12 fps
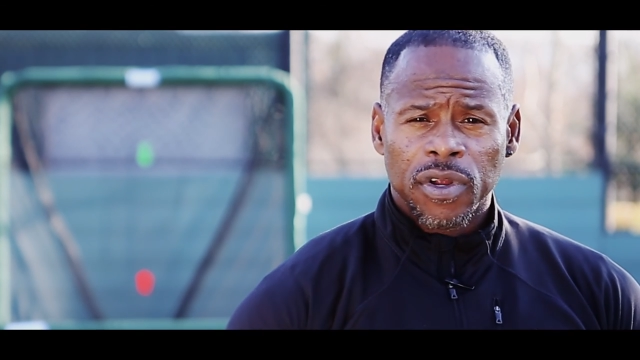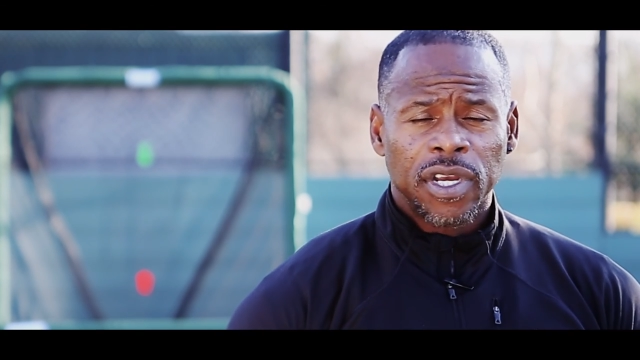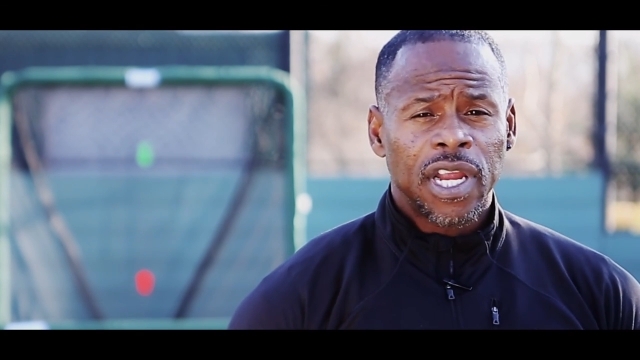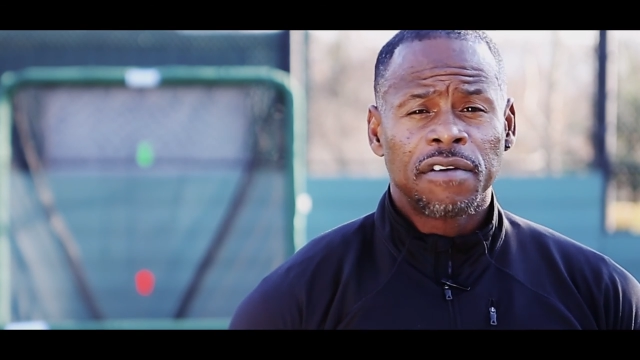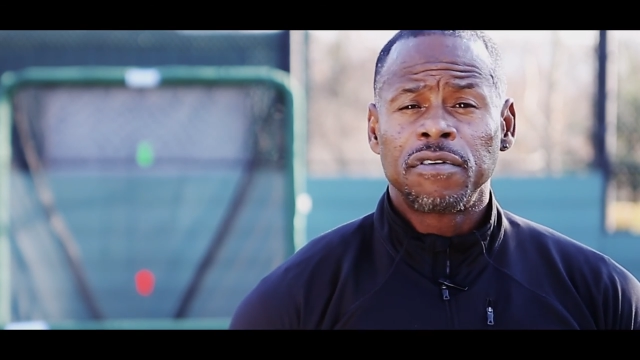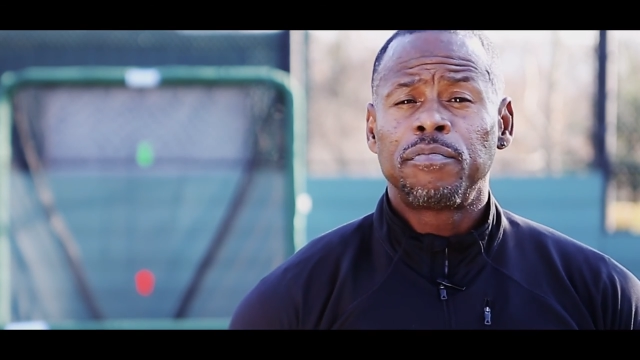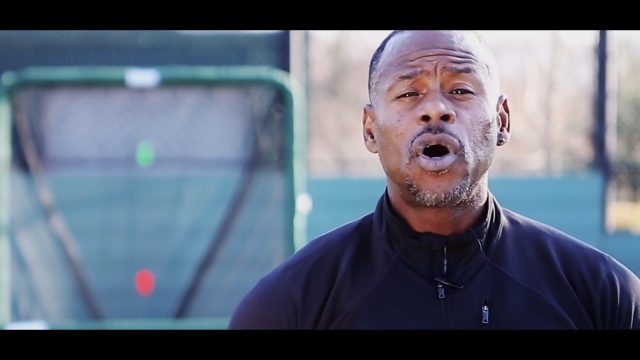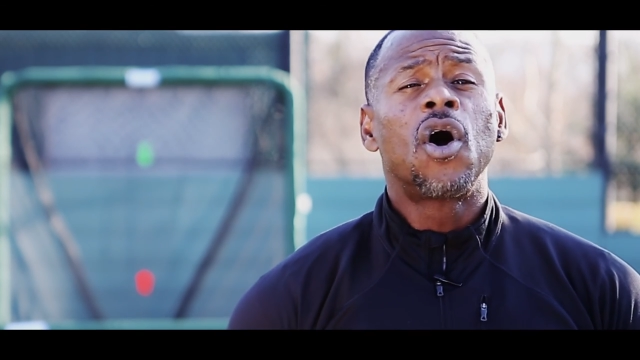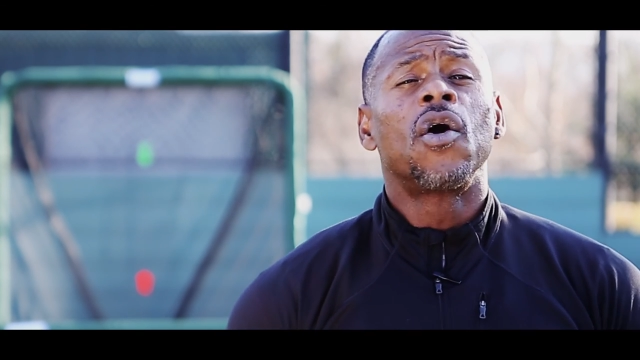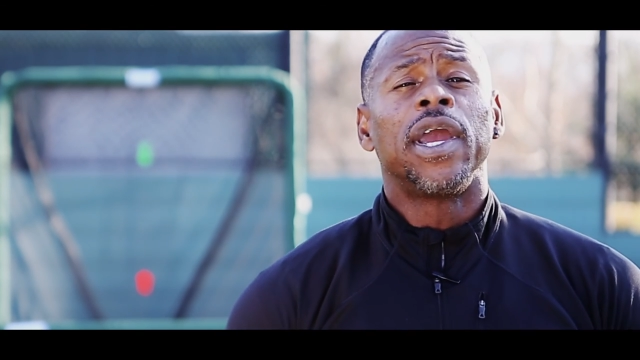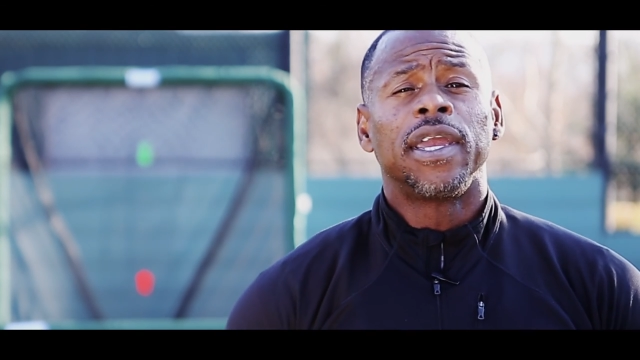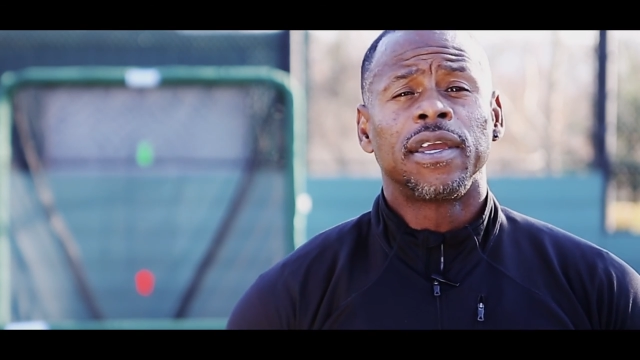Never
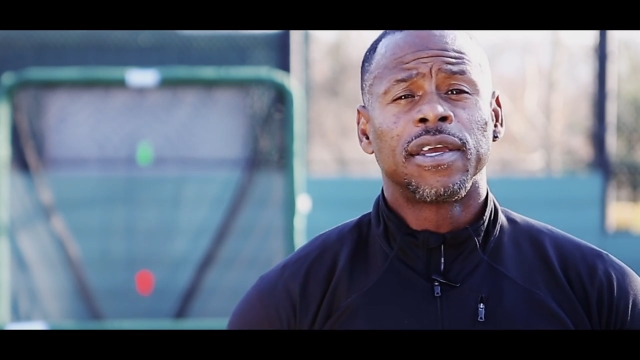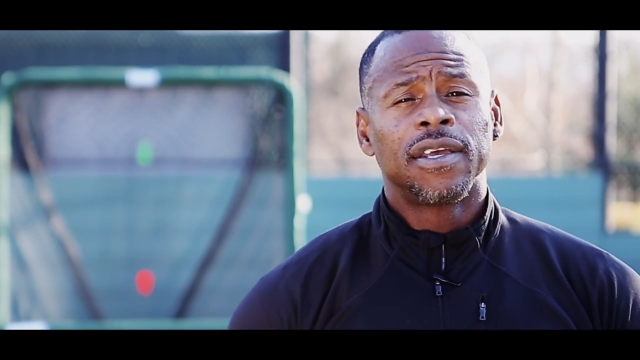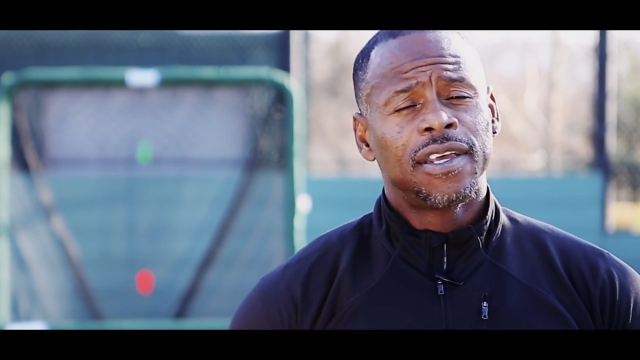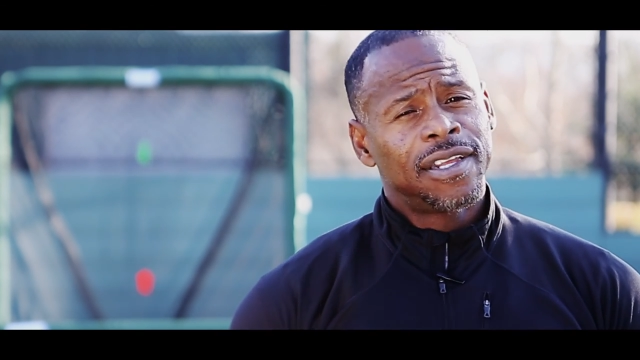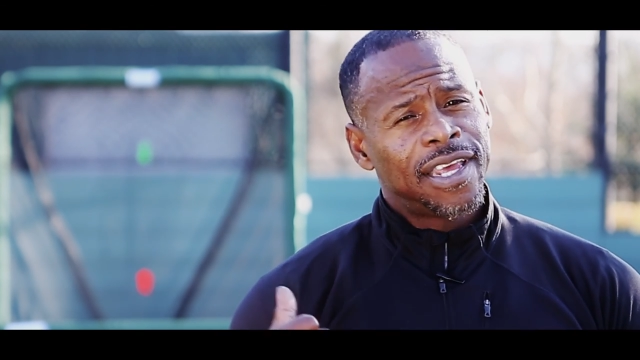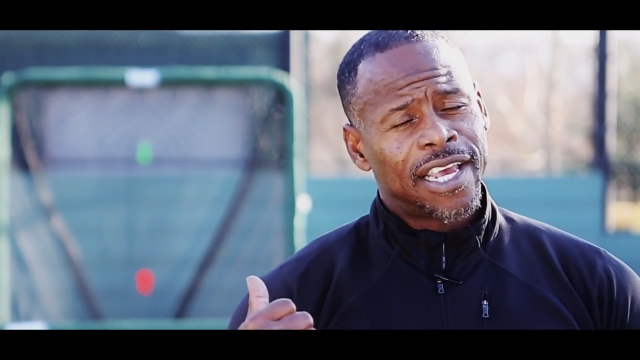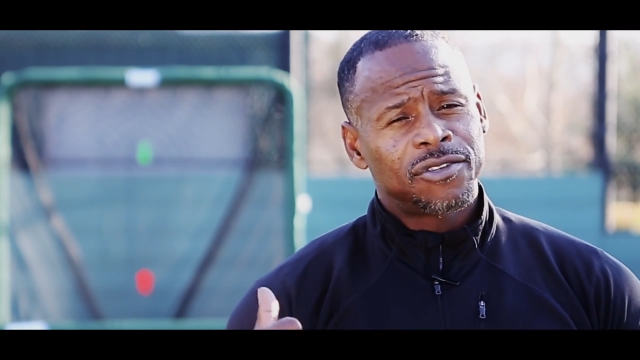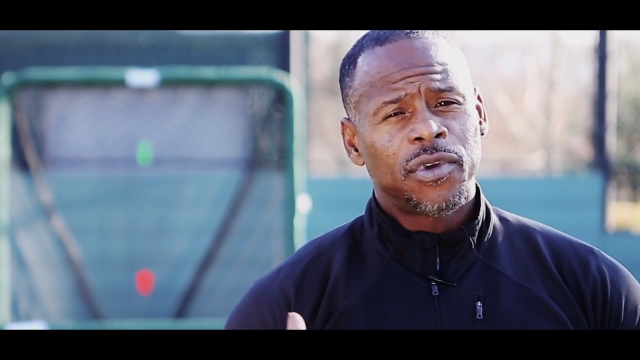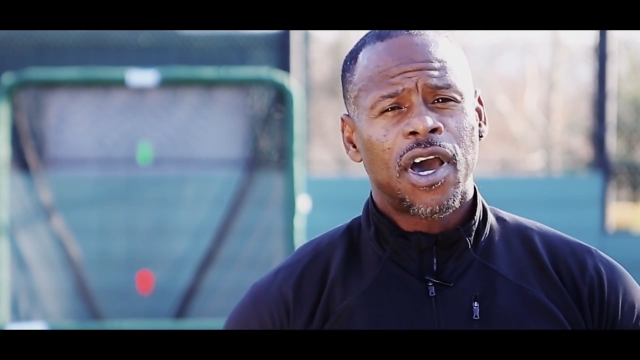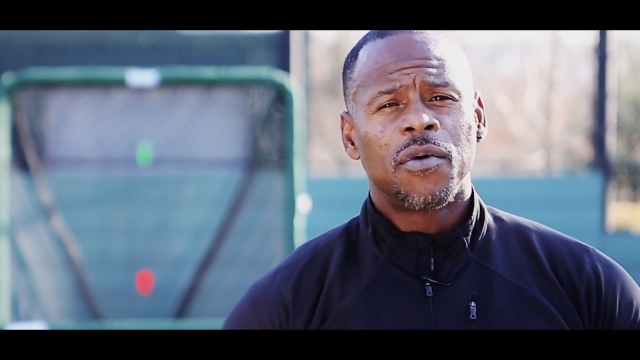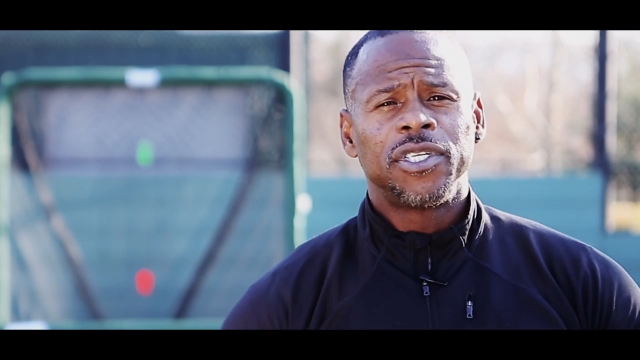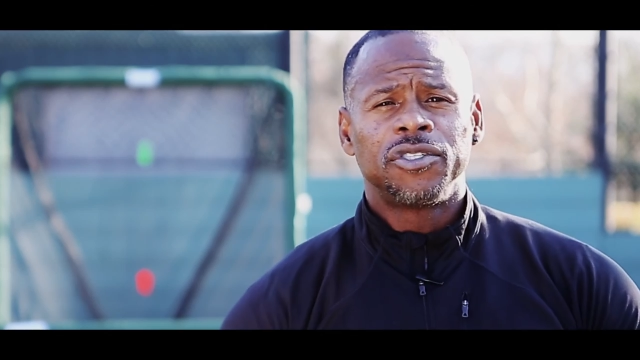boring, as
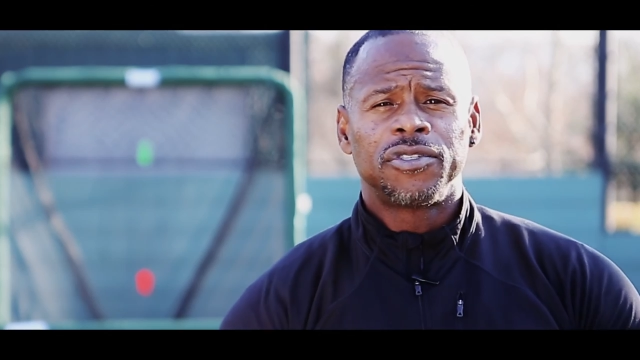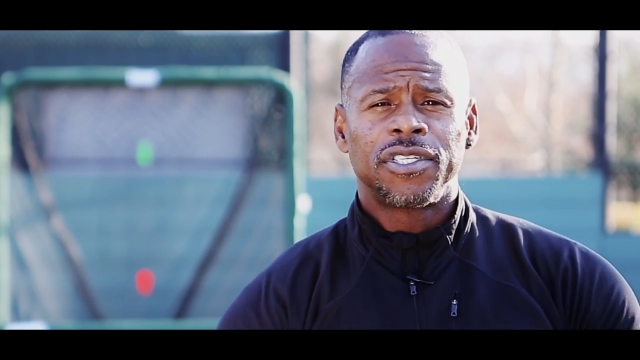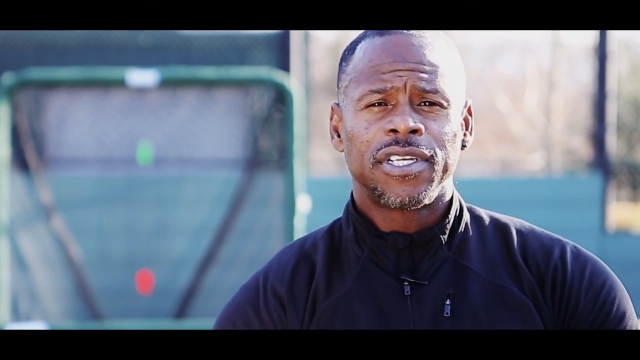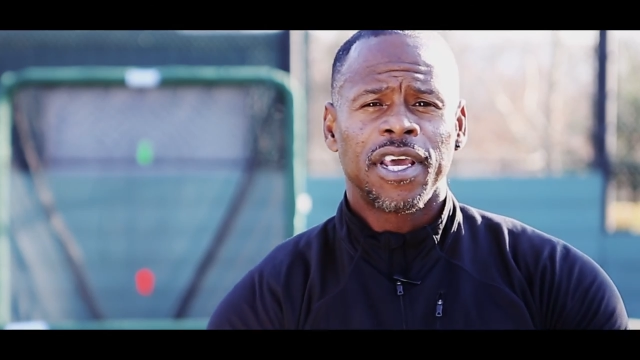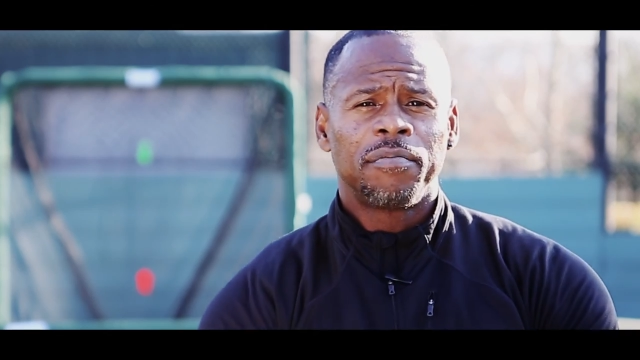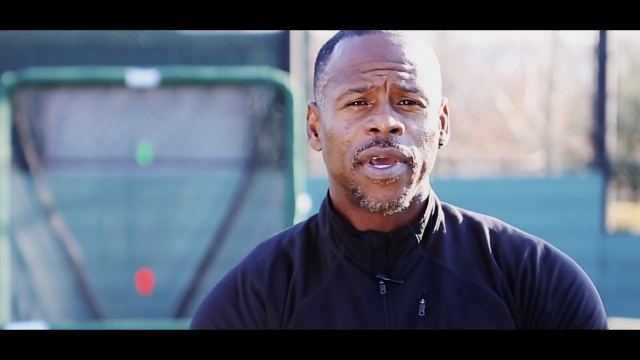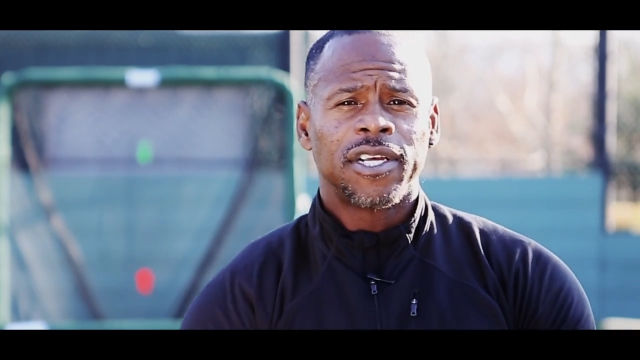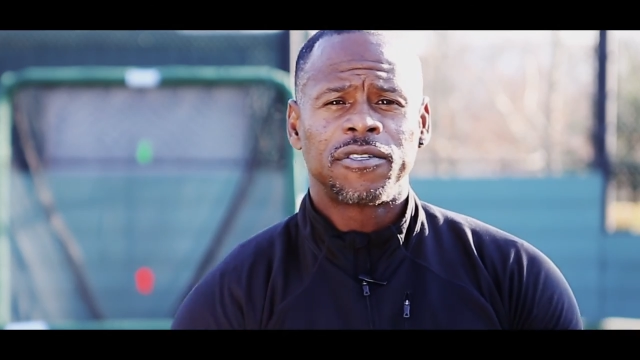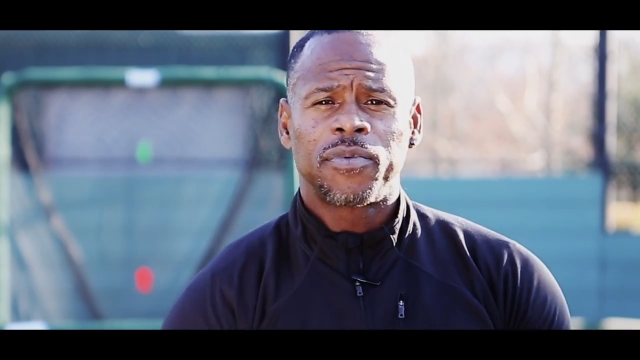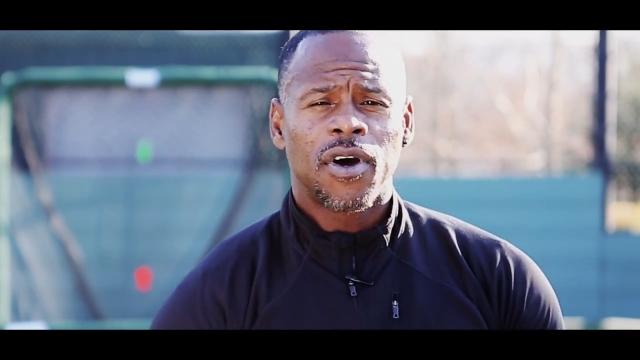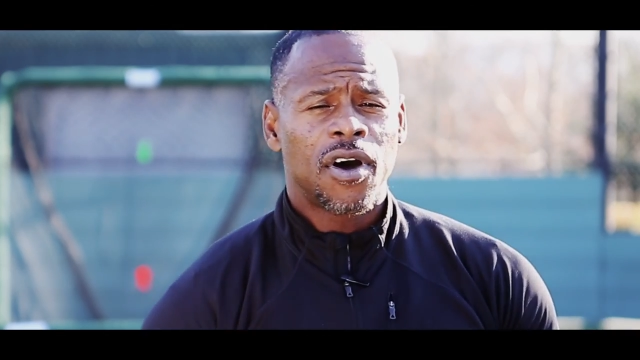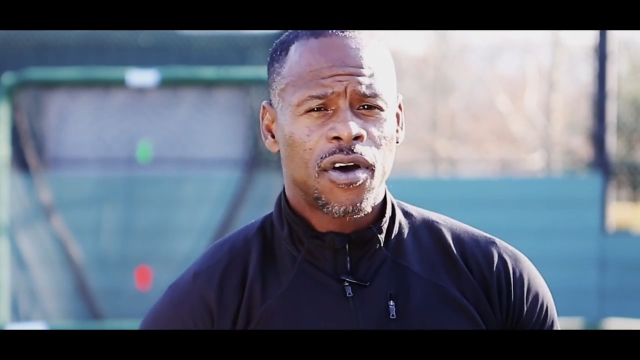we always used to say in
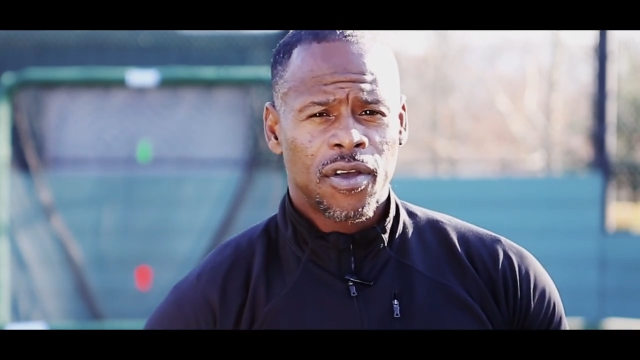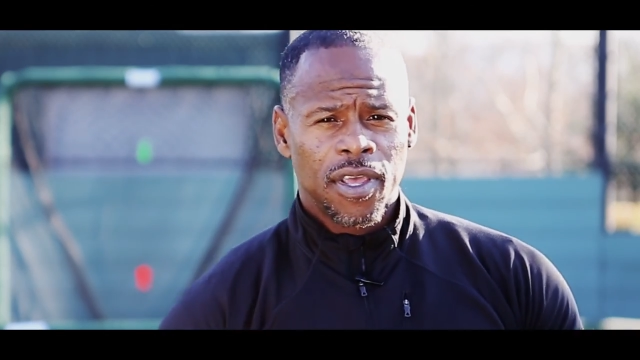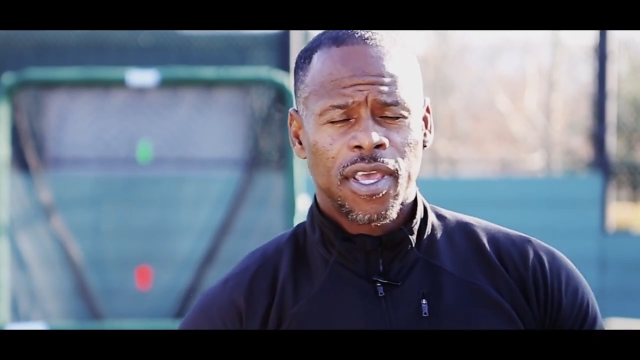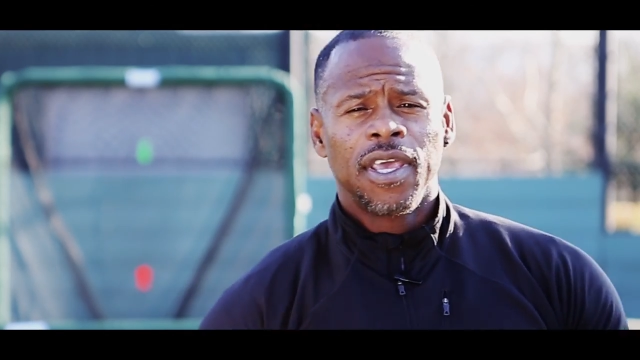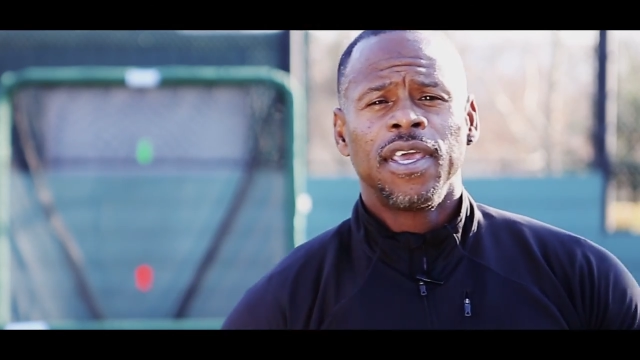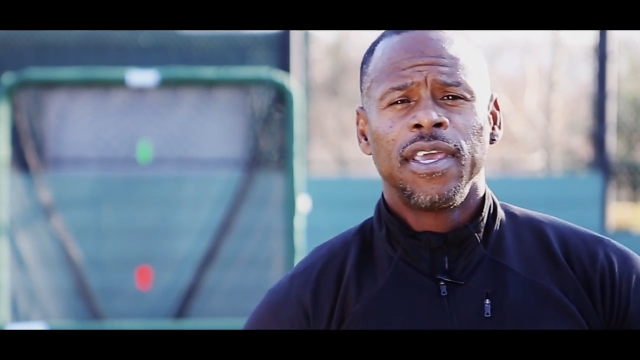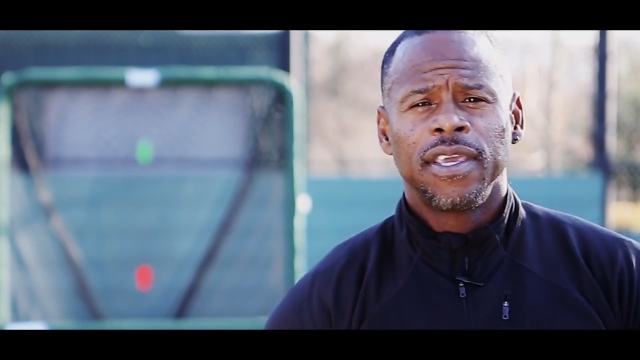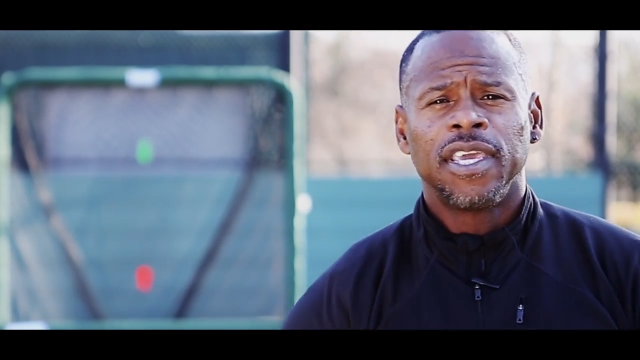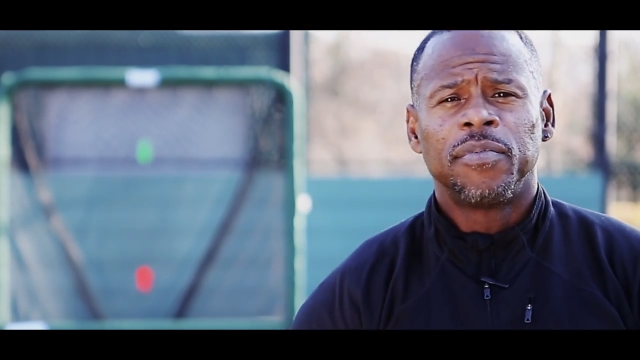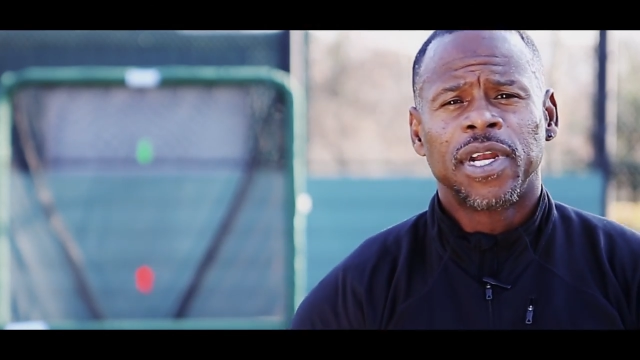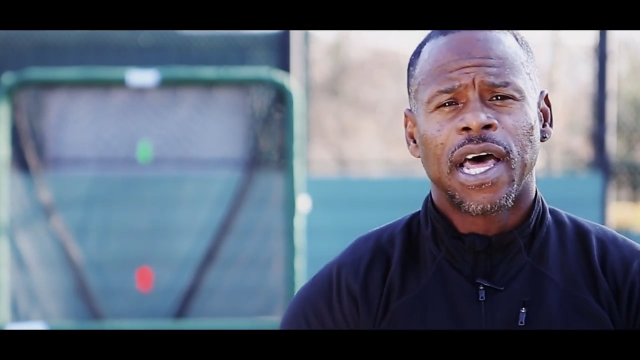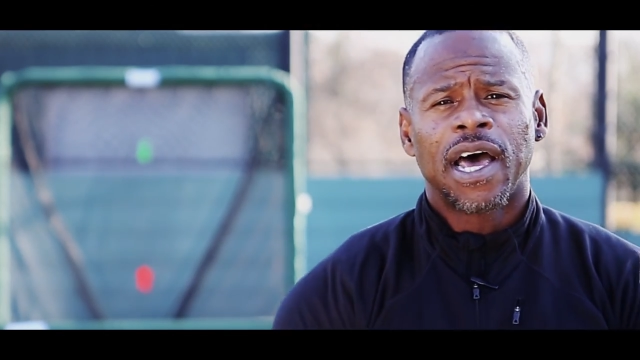baseball. Keep it